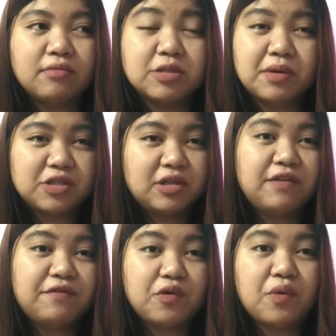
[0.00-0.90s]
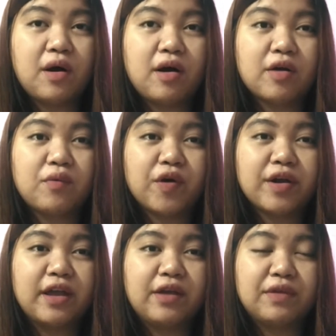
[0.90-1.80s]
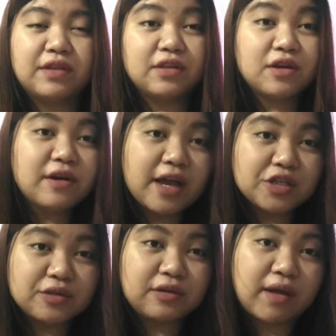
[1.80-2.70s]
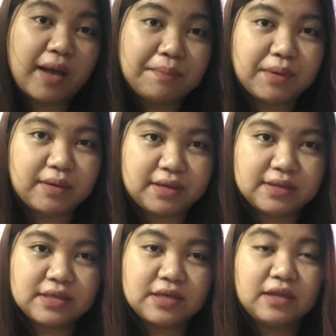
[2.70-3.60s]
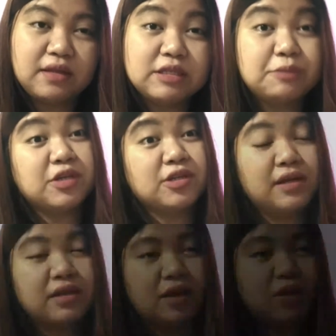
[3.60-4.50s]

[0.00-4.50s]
especially if you are working with international companies, and especially in the